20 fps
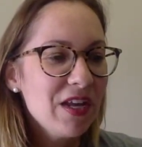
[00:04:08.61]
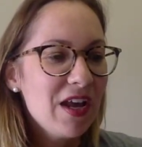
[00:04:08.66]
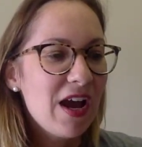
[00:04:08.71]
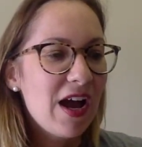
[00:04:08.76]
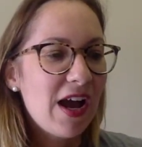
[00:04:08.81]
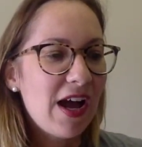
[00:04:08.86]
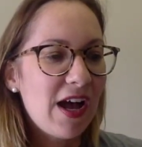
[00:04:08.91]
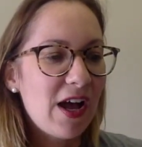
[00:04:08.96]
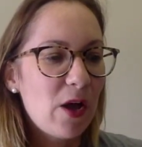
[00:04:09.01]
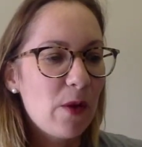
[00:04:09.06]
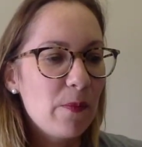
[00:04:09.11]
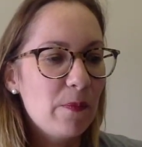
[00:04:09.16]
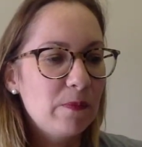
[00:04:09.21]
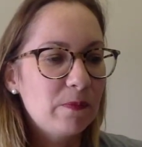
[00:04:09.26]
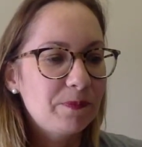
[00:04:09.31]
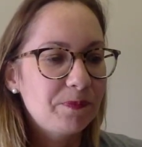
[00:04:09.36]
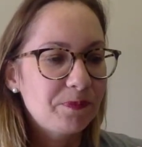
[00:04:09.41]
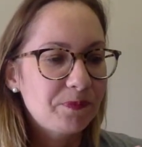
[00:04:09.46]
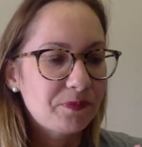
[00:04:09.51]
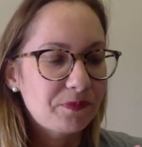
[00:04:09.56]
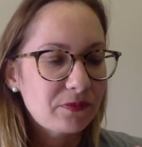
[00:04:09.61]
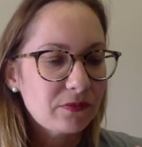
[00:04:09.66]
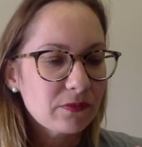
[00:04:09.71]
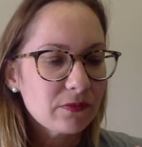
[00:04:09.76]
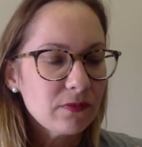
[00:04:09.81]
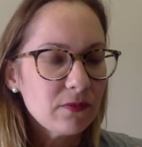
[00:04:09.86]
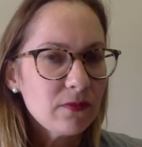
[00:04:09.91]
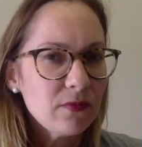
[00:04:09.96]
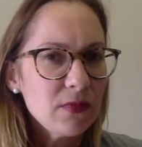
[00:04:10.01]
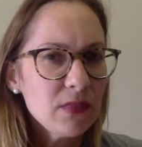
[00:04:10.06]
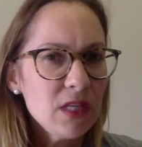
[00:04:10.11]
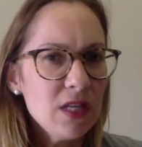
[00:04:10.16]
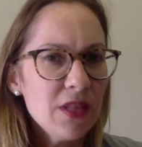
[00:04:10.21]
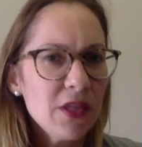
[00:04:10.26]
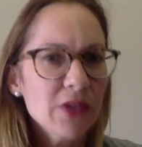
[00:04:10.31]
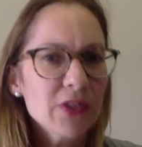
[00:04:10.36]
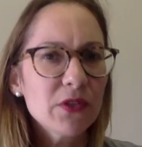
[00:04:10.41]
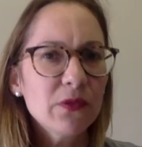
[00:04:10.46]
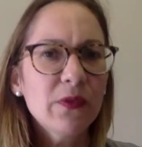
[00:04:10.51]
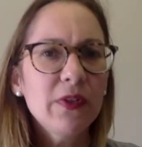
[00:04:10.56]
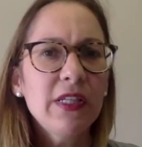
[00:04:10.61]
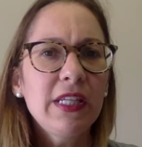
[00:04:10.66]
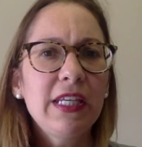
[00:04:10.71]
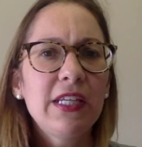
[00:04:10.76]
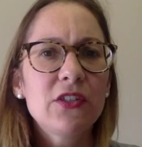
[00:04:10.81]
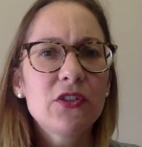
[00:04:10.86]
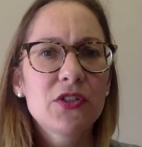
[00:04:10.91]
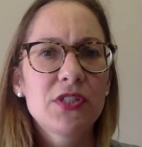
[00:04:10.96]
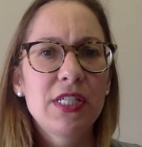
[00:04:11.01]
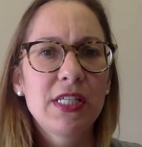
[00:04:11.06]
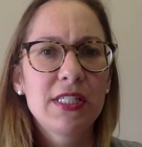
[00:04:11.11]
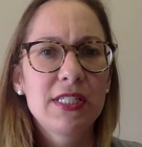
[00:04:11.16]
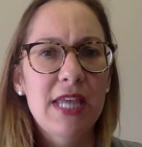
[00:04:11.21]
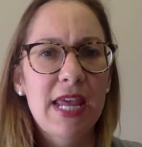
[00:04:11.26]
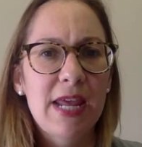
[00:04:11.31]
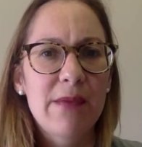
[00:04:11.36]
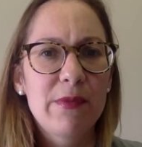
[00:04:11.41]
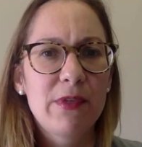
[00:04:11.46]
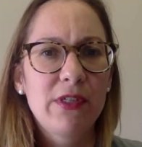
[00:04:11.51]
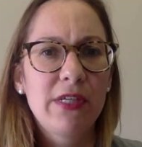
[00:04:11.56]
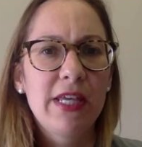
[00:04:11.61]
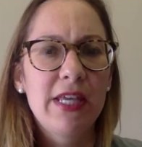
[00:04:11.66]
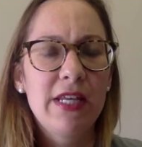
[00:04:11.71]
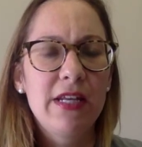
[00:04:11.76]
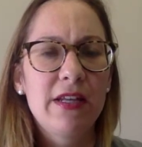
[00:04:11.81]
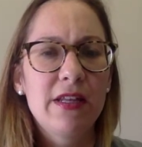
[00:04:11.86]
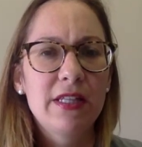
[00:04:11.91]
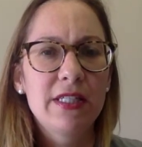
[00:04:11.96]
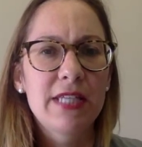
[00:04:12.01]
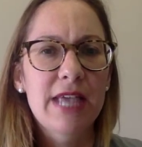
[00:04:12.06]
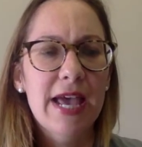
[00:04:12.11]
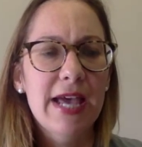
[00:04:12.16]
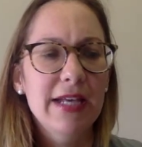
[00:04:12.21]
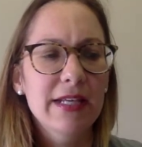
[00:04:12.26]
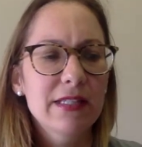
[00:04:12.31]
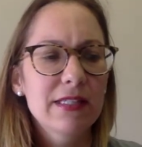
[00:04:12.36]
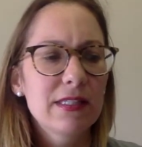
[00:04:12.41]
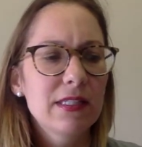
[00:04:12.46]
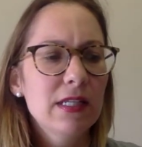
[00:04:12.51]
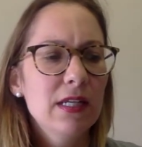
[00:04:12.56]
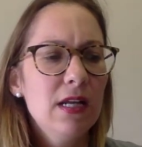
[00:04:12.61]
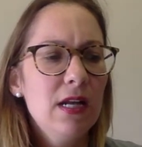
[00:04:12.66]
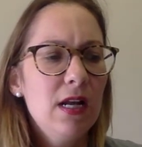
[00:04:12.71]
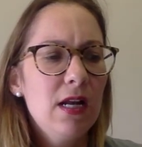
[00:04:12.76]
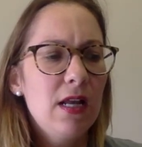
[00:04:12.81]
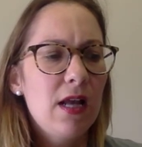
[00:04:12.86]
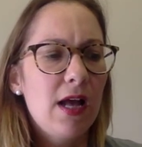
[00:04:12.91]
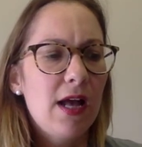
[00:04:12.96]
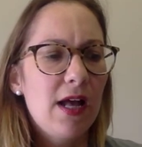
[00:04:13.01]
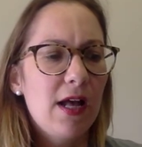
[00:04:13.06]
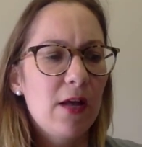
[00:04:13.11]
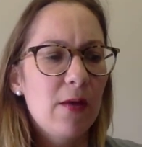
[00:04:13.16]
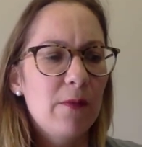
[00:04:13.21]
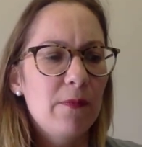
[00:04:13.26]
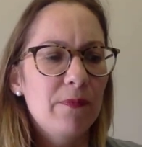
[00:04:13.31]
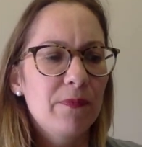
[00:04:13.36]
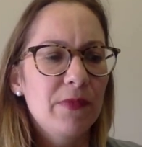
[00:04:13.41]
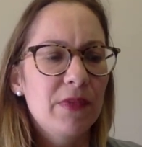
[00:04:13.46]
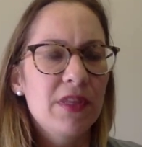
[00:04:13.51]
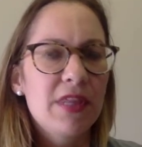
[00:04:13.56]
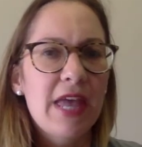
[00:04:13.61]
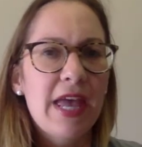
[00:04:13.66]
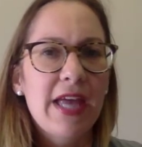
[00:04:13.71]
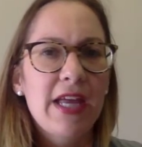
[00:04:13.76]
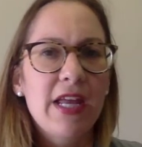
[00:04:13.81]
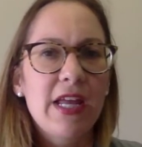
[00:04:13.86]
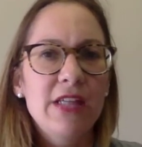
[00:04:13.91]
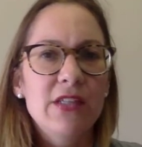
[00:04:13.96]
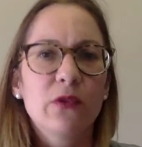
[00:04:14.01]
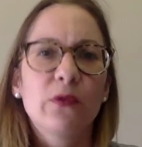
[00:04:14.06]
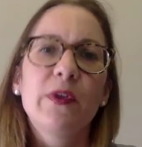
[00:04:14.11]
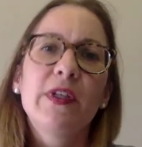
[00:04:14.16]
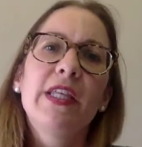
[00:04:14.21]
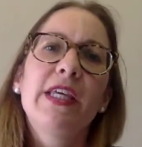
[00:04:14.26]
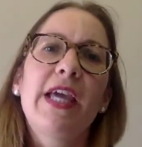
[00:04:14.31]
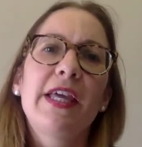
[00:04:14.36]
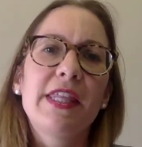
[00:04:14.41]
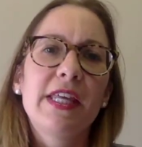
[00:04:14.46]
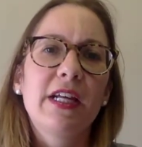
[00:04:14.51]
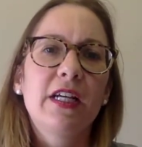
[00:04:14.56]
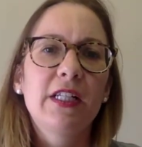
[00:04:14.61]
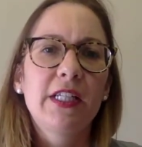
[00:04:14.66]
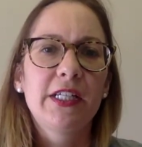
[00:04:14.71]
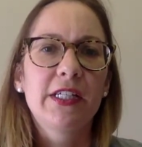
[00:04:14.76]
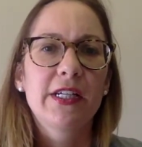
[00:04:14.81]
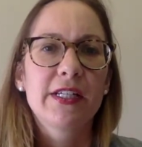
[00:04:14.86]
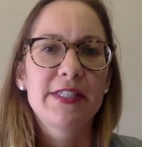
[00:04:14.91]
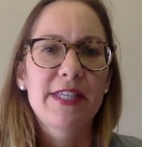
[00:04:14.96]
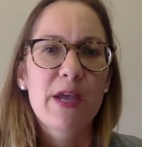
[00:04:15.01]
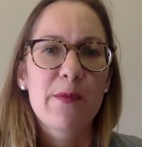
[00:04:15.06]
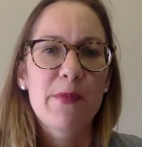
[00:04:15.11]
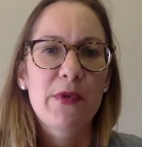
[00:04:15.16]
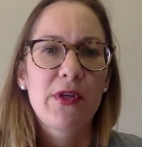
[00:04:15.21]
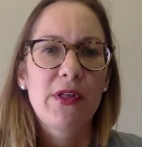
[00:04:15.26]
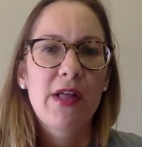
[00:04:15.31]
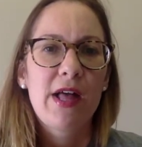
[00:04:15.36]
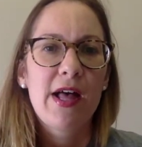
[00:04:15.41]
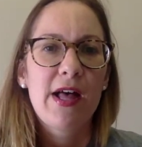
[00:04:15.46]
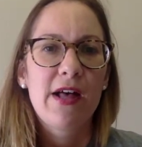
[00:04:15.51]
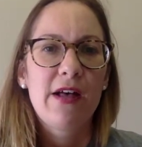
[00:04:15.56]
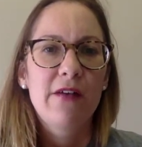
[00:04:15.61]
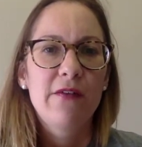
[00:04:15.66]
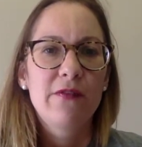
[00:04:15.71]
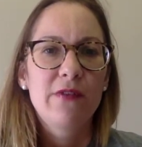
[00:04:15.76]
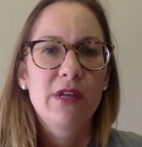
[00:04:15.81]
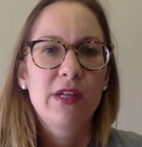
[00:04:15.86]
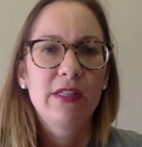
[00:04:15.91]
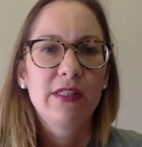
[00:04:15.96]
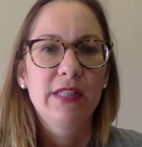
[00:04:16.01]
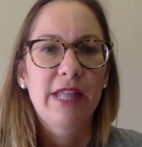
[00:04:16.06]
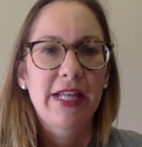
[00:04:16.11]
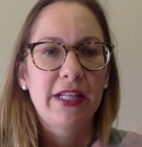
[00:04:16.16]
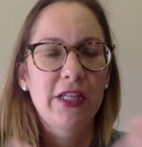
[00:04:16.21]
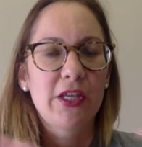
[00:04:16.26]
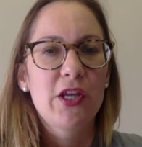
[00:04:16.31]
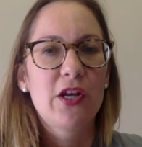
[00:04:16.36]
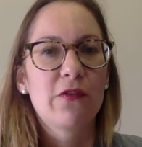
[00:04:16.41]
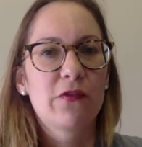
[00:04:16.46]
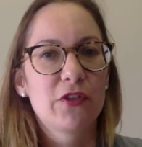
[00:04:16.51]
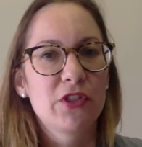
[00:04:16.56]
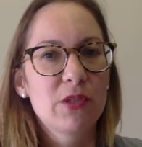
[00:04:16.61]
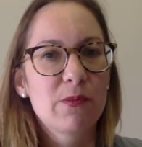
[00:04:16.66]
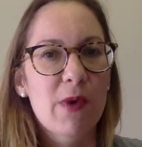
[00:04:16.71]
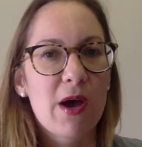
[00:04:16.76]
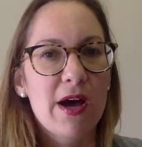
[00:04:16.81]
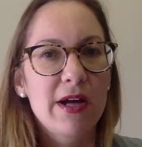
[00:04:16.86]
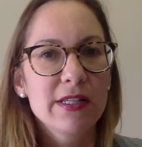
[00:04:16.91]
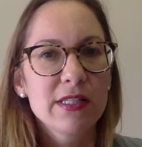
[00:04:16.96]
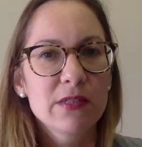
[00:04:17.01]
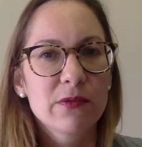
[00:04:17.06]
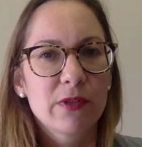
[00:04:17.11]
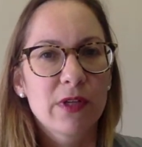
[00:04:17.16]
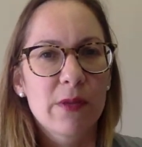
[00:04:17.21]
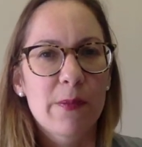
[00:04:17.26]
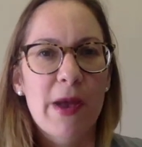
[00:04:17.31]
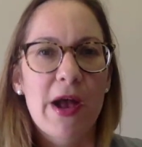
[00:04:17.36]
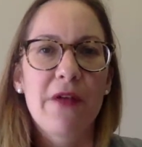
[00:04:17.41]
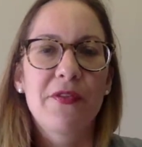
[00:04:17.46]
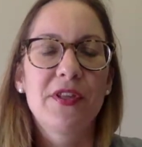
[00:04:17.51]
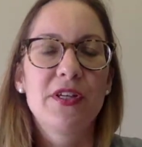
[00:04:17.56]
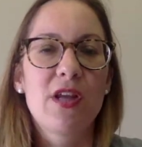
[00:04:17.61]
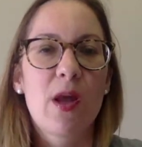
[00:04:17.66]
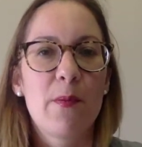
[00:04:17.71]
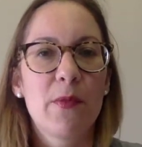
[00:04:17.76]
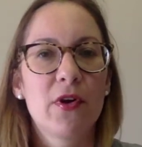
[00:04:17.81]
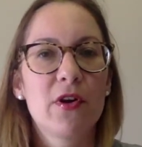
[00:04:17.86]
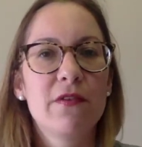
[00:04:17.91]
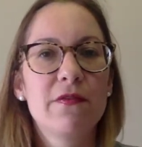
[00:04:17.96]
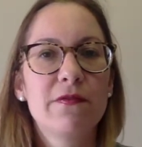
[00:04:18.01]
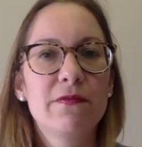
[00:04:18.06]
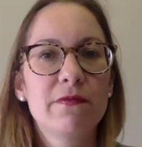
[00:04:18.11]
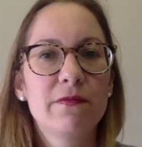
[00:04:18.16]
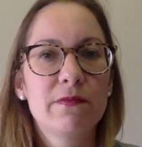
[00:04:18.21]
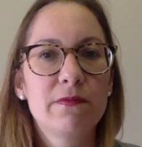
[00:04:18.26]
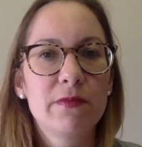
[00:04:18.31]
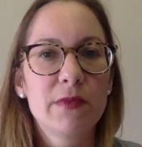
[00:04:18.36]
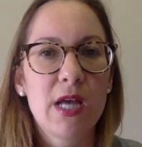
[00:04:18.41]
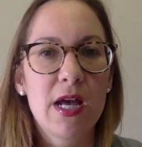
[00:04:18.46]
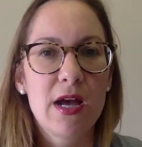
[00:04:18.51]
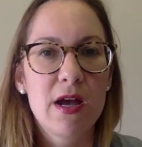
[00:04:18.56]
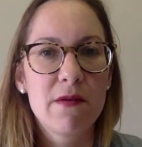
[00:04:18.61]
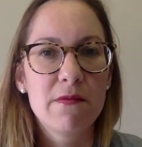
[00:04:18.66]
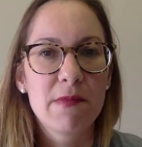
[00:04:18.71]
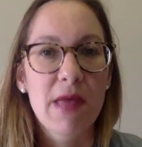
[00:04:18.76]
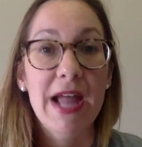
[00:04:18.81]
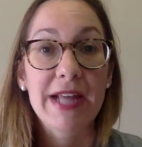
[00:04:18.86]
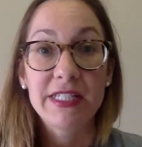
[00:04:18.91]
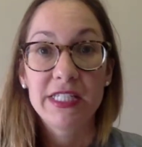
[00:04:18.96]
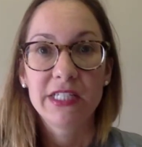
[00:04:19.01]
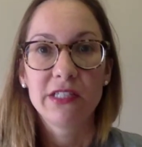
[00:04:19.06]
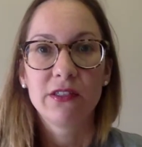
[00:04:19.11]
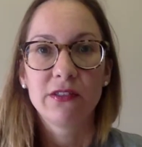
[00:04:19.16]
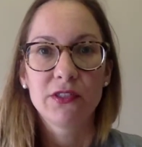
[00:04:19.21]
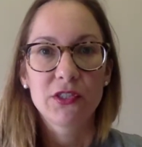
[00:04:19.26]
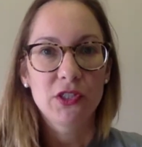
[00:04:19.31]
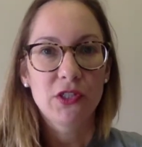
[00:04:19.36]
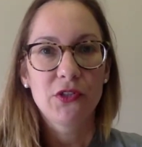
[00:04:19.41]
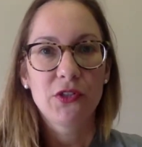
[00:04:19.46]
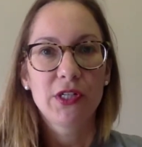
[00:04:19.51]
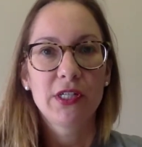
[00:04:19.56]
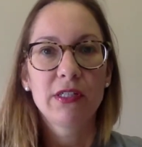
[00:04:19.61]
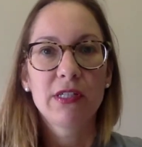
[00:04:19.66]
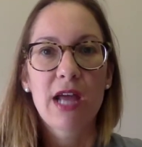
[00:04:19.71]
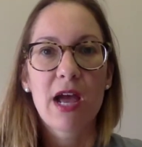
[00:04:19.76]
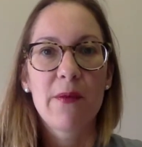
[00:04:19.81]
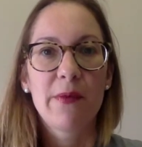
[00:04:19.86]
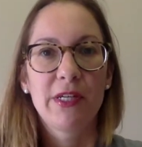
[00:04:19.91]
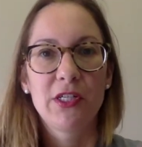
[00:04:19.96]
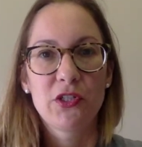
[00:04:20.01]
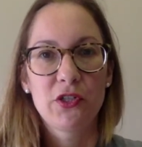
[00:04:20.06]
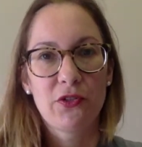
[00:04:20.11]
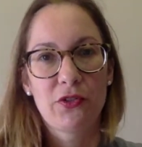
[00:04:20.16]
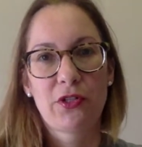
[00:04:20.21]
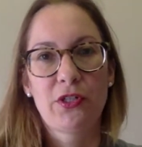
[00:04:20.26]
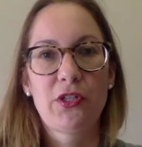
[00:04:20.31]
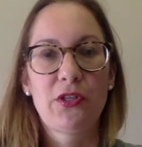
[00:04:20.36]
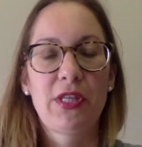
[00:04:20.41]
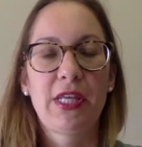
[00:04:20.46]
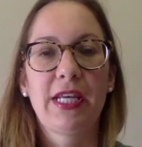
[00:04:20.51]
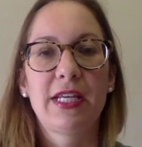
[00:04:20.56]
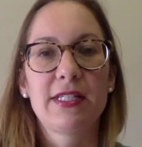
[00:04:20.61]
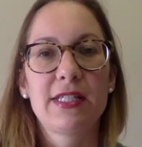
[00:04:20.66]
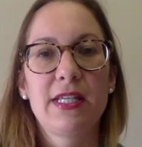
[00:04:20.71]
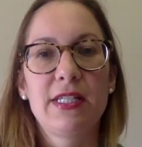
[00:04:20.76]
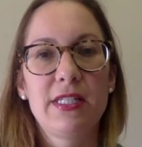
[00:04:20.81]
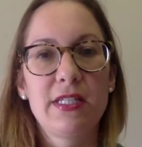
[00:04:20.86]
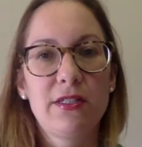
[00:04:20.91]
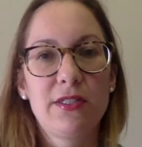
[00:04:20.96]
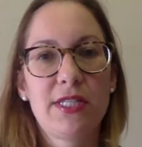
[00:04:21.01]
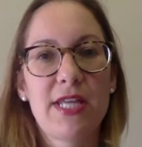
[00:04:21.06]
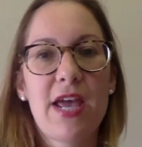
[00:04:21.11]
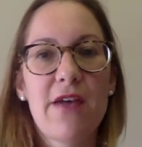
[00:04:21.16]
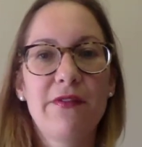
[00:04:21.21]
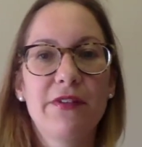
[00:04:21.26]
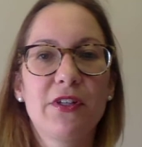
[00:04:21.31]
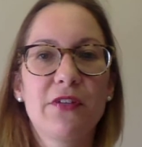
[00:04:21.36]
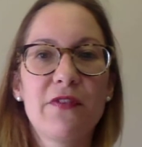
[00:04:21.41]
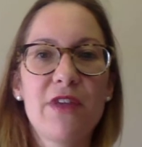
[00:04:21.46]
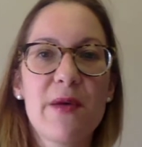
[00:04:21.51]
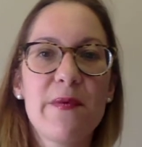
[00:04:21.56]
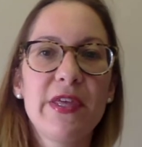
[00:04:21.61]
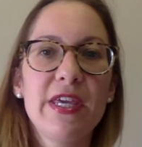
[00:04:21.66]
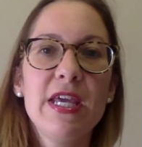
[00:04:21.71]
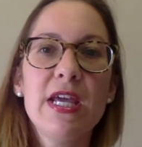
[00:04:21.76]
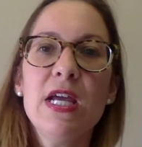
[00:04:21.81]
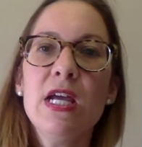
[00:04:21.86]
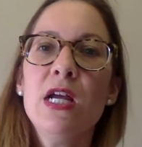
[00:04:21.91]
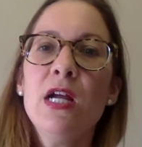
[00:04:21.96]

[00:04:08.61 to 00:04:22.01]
Um, there's a really interesting table in the text um, that is a really, I think, clear example of likelihood of response about the number of um, ideal children. How many children do you think is ideal to have in your family?